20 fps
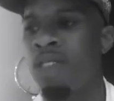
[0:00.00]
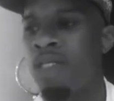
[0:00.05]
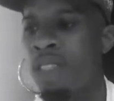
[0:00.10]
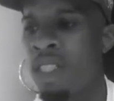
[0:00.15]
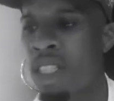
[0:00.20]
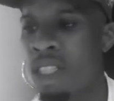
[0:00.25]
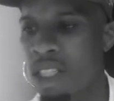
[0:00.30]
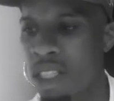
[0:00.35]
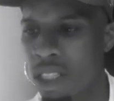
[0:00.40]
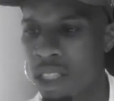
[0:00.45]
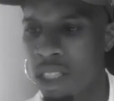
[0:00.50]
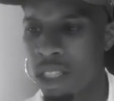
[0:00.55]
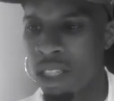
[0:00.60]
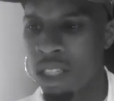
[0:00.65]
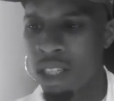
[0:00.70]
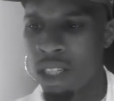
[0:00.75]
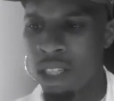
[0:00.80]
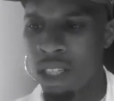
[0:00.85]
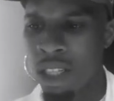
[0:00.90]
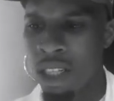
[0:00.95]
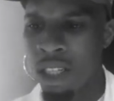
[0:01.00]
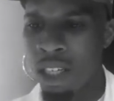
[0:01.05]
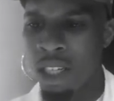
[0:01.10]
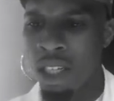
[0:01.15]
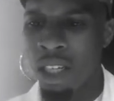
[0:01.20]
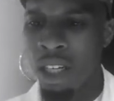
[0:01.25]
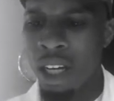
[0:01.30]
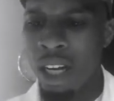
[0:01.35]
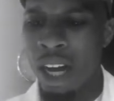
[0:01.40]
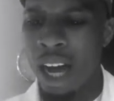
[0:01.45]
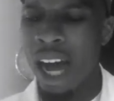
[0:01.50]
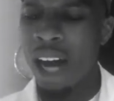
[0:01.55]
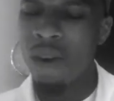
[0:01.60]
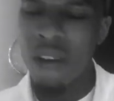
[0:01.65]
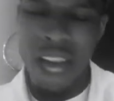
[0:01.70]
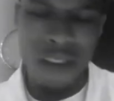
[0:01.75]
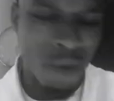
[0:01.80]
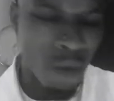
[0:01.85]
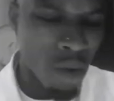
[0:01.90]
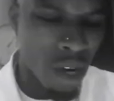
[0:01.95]
Now I want to speak on this.
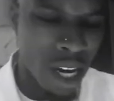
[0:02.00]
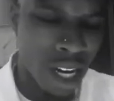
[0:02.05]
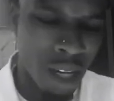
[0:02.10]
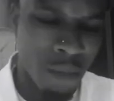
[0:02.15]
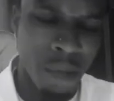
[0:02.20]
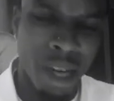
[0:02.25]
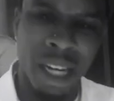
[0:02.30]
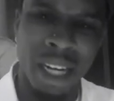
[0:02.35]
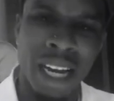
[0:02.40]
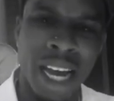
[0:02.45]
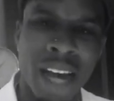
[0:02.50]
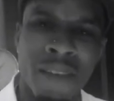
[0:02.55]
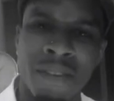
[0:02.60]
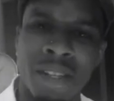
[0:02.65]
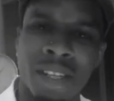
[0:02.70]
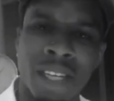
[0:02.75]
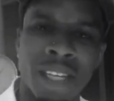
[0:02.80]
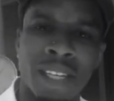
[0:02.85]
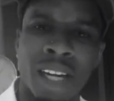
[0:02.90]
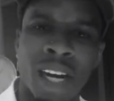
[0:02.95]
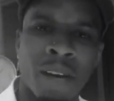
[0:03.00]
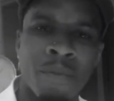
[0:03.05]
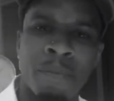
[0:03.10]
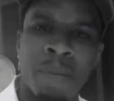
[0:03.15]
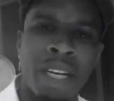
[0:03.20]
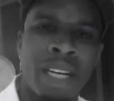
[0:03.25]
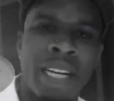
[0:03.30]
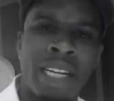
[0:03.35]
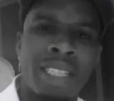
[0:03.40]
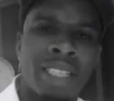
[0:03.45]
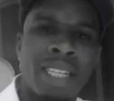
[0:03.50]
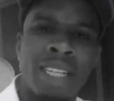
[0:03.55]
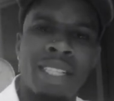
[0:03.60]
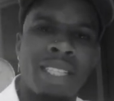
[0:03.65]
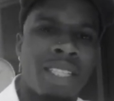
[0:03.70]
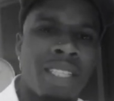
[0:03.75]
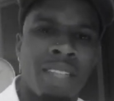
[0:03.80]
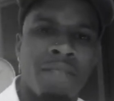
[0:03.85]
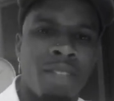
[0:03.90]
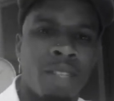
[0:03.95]
I don't ever want anybody to
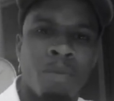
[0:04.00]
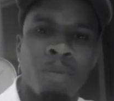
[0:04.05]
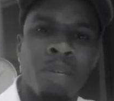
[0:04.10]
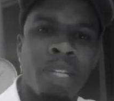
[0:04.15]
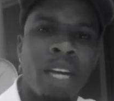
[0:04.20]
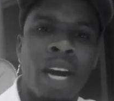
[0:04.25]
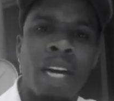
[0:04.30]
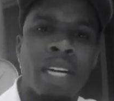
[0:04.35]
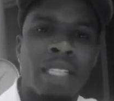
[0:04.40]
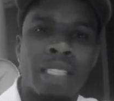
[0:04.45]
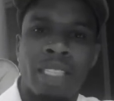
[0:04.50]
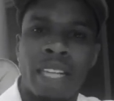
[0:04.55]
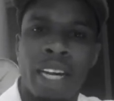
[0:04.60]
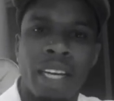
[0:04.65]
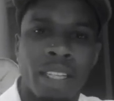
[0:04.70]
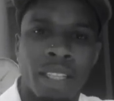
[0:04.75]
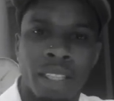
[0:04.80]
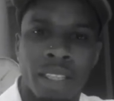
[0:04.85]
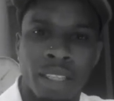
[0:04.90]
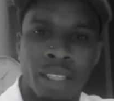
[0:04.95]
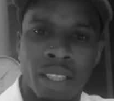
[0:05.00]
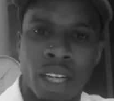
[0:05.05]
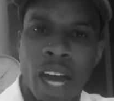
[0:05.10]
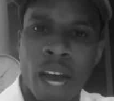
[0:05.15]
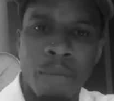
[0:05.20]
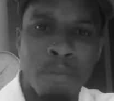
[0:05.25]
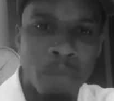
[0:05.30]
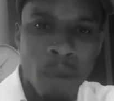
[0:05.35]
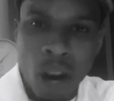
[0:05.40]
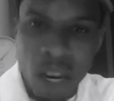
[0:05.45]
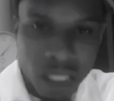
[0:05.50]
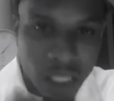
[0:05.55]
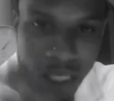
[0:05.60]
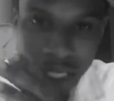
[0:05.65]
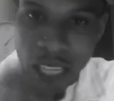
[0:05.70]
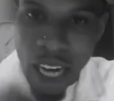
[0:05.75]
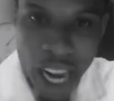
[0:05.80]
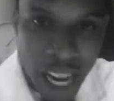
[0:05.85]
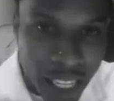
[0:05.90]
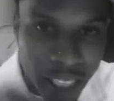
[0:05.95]
ever think that I've been insensitive to Breonna
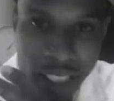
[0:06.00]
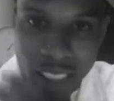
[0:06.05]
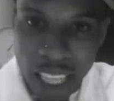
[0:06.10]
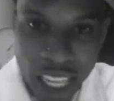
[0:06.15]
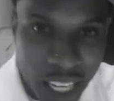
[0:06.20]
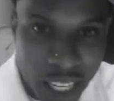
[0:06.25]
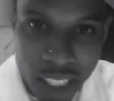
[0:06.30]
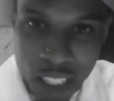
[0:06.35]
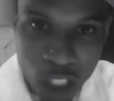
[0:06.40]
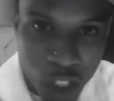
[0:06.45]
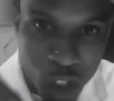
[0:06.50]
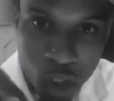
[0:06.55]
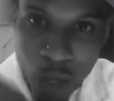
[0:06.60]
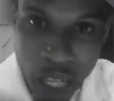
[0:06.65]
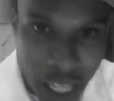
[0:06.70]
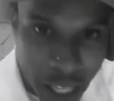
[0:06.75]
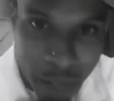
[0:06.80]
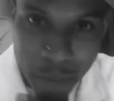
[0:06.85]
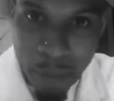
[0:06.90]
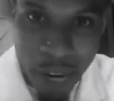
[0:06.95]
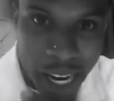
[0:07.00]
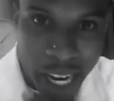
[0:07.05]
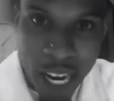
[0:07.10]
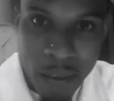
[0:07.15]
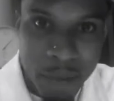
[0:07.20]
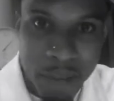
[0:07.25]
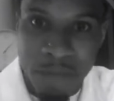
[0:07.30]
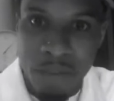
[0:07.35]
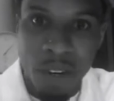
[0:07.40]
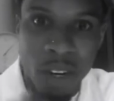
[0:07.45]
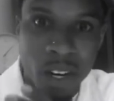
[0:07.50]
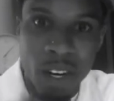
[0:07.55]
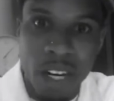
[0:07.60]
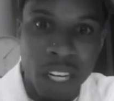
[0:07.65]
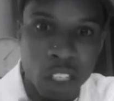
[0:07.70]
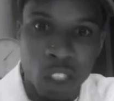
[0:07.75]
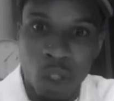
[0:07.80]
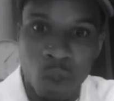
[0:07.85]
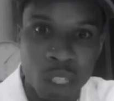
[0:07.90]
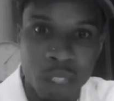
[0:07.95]
Taylor. I marched 9 days
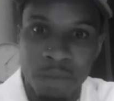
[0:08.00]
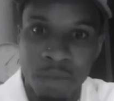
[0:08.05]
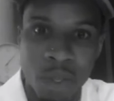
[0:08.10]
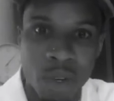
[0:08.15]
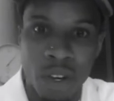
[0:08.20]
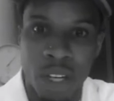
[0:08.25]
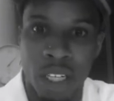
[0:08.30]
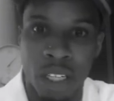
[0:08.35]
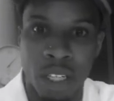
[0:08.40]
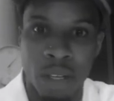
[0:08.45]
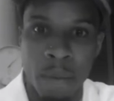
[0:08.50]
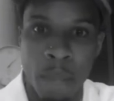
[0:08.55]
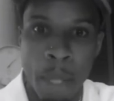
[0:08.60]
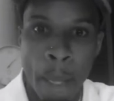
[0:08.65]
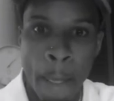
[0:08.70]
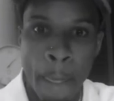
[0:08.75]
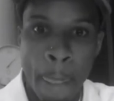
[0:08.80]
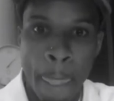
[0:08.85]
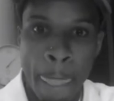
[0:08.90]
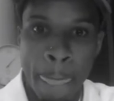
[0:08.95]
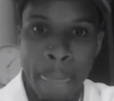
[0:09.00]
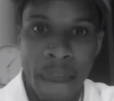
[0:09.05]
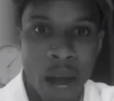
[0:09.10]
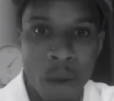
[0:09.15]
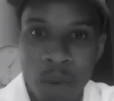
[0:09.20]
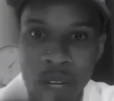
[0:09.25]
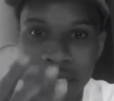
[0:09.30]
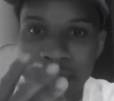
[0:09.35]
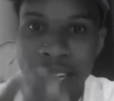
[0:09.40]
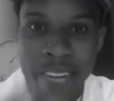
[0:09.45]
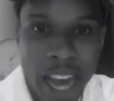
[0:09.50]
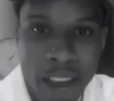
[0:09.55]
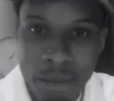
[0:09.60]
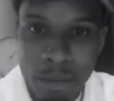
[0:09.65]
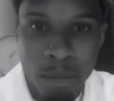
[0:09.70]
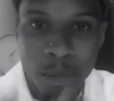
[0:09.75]
straight in Miami for her and George Floyd.